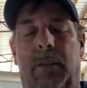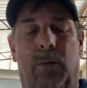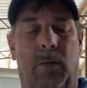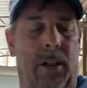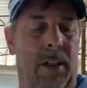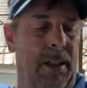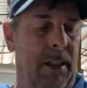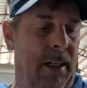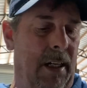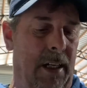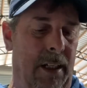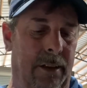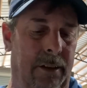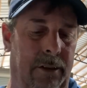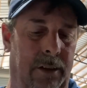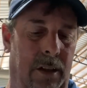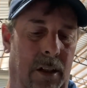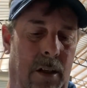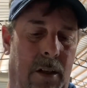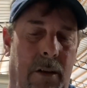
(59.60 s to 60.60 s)
whatnot.
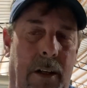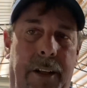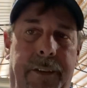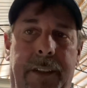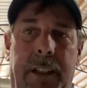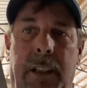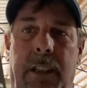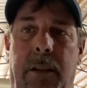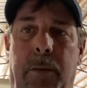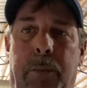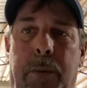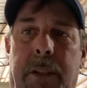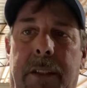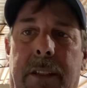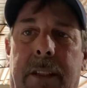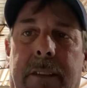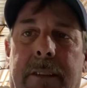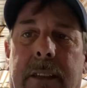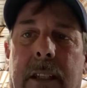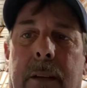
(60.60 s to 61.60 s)
So I think you put
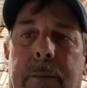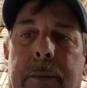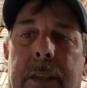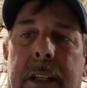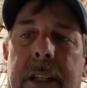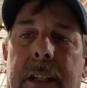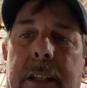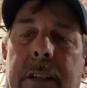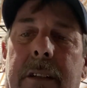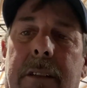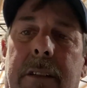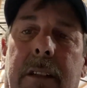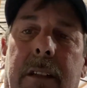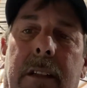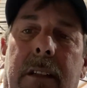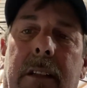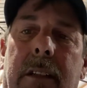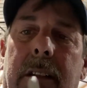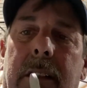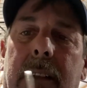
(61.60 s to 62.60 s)
this up there.
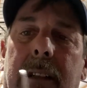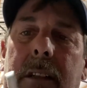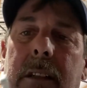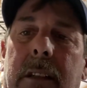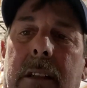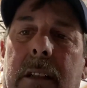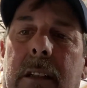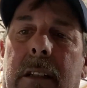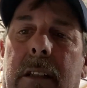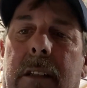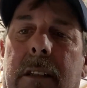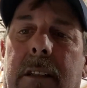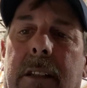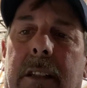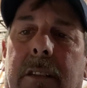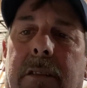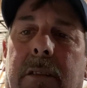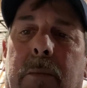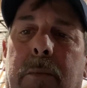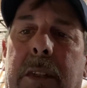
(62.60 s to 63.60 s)

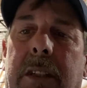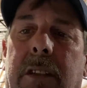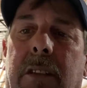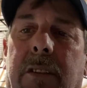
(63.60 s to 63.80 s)
This will be your